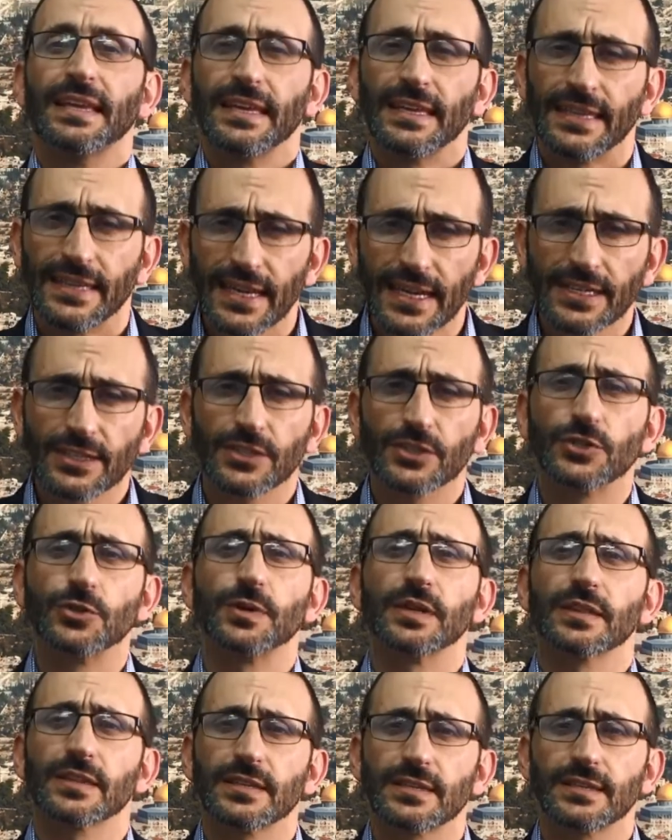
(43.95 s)
Yet
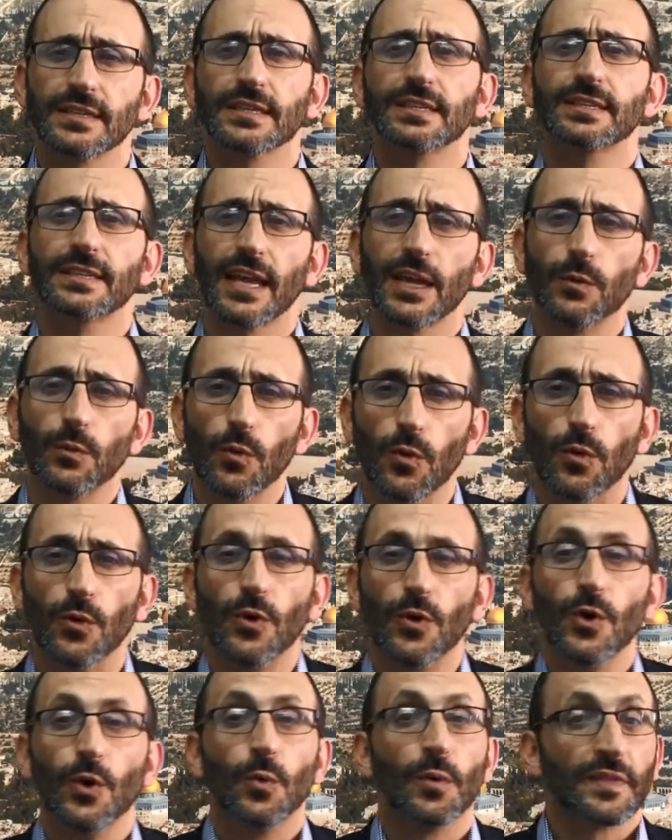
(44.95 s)
during the Six-Day
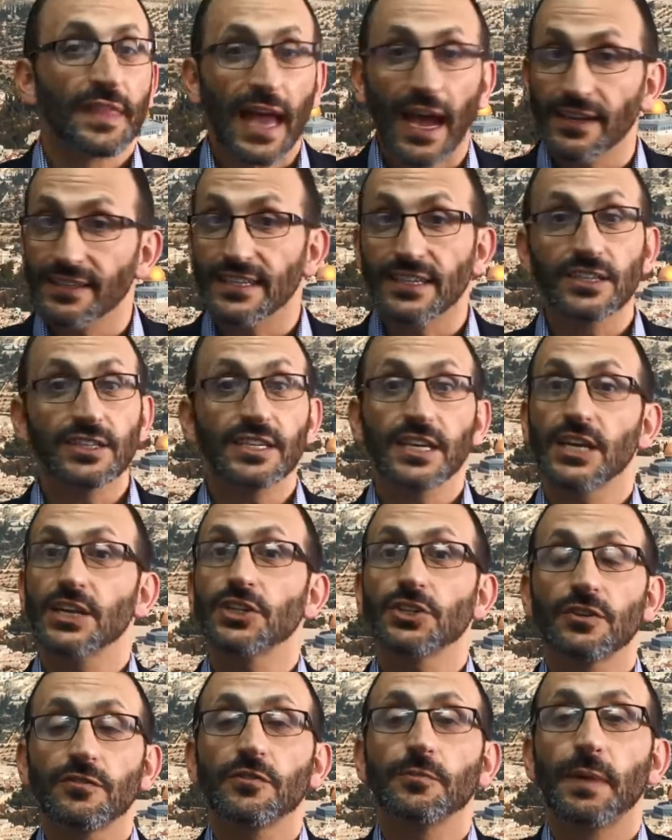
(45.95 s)
War, without
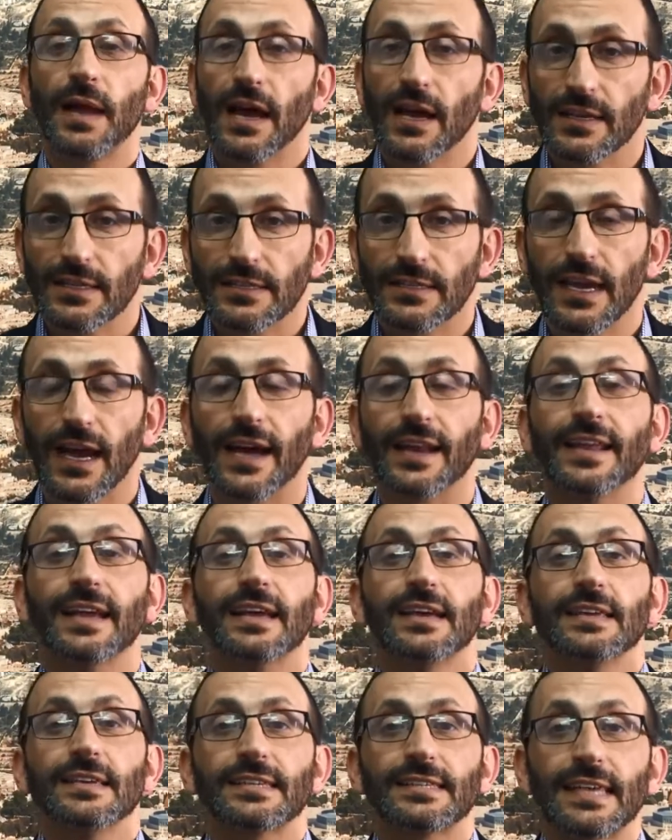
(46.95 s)
intention from our side,
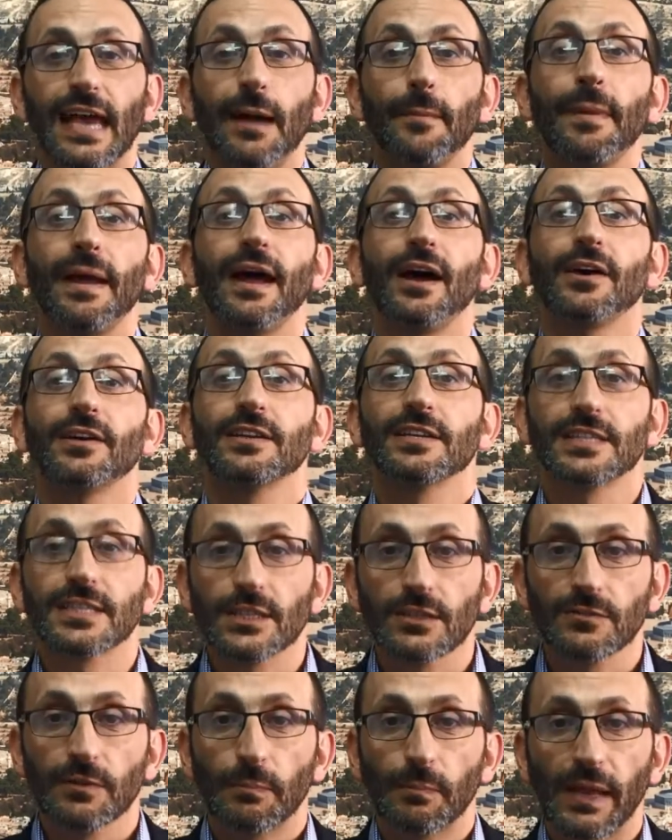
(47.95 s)
somehow on a
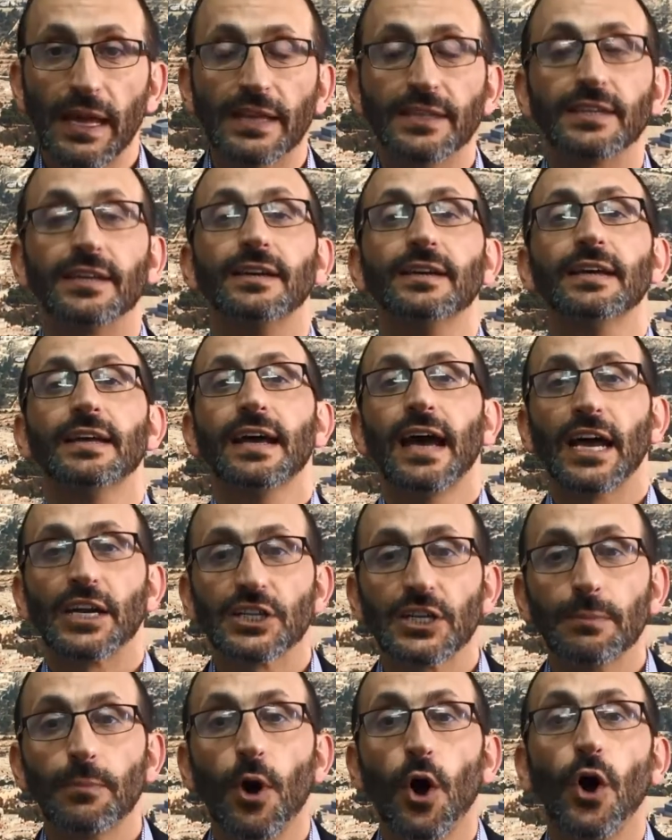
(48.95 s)
silver platter,
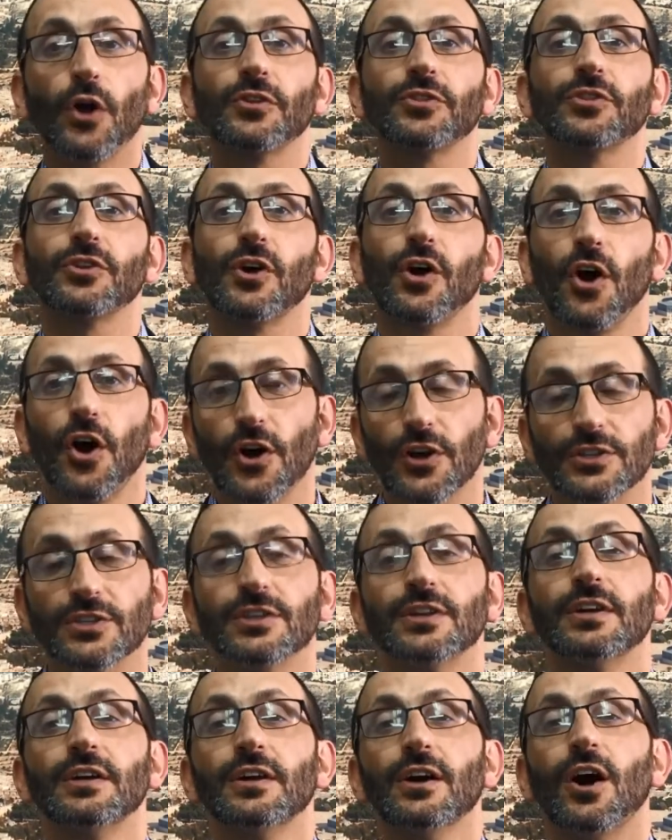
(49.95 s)
Hashem hardened the
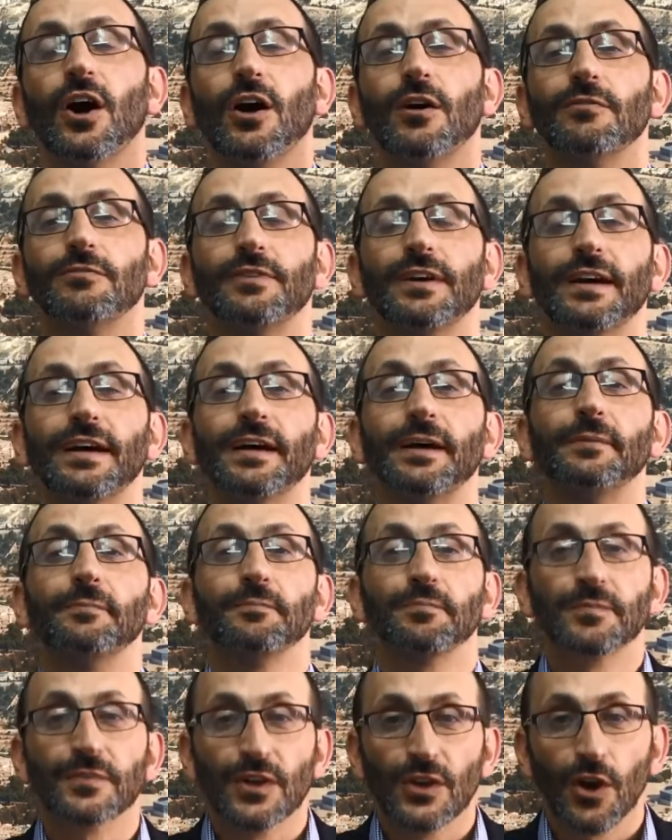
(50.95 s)
heart
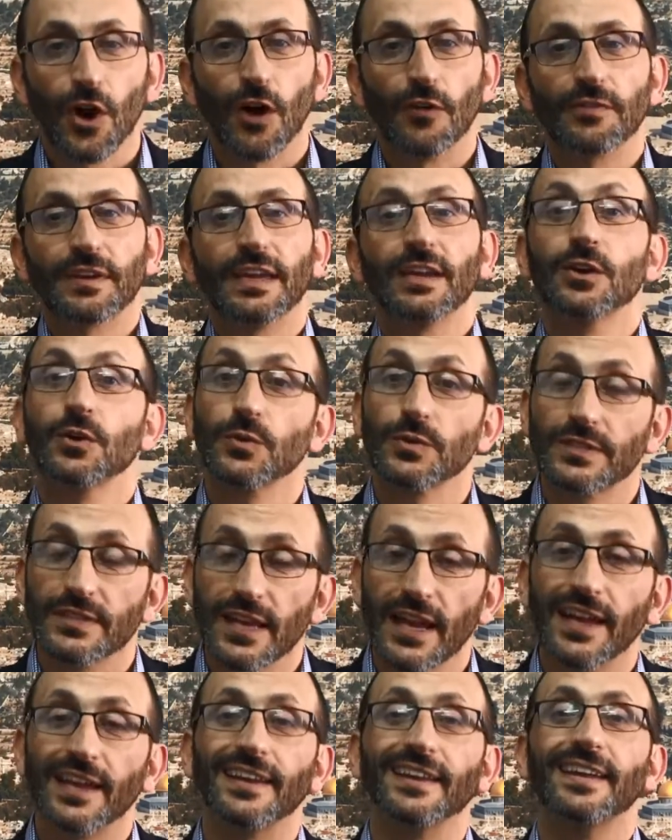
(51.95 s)
of King
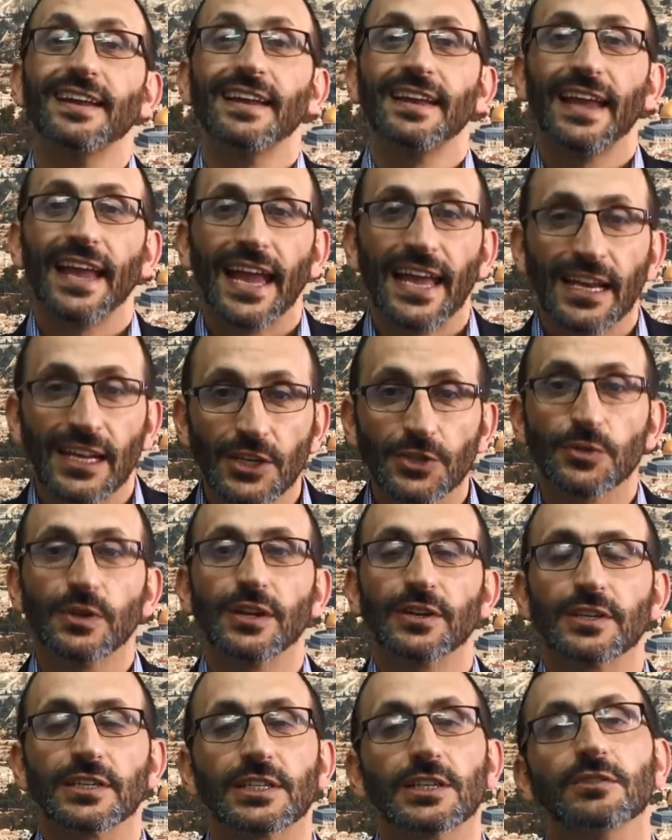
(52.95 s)
Hussein, and
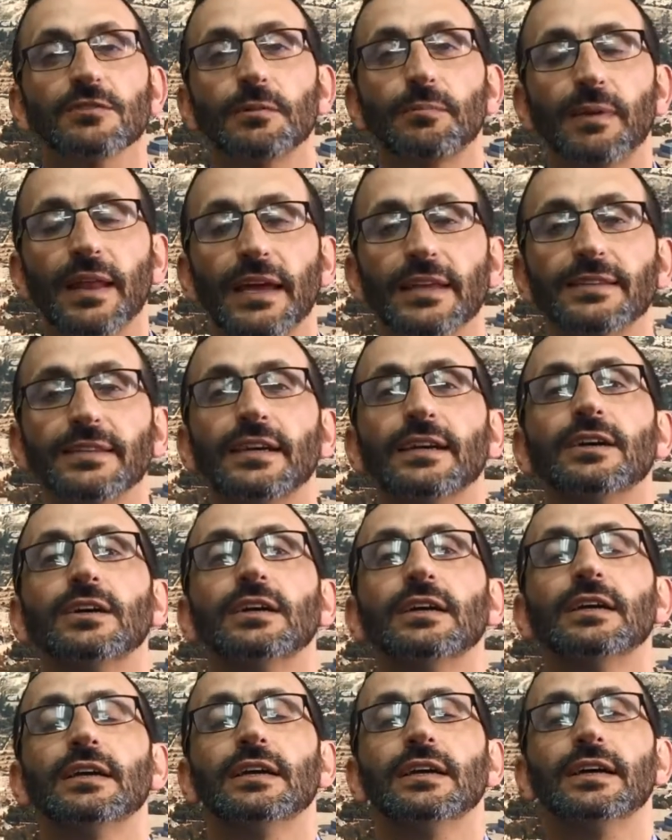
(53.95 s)
literally on a silver
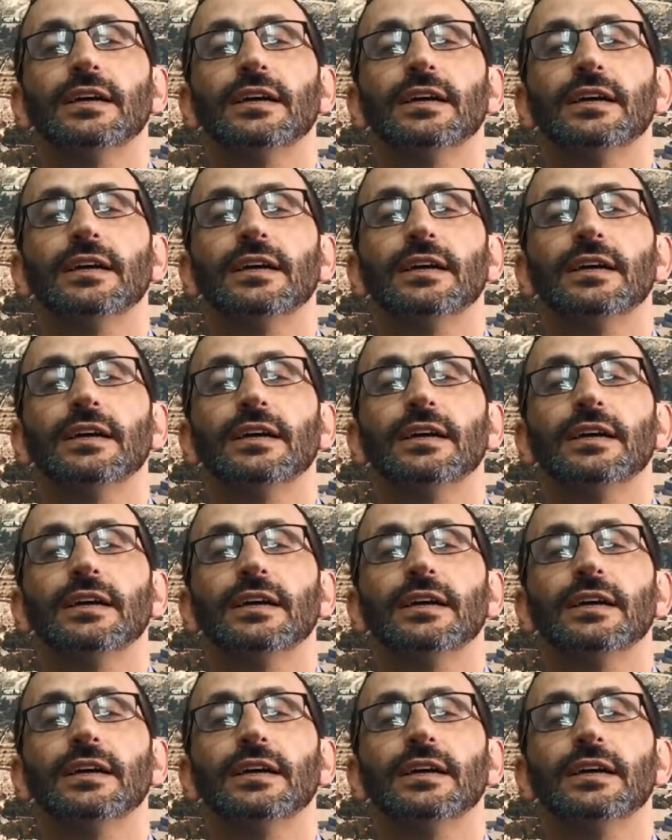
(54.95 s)
platter,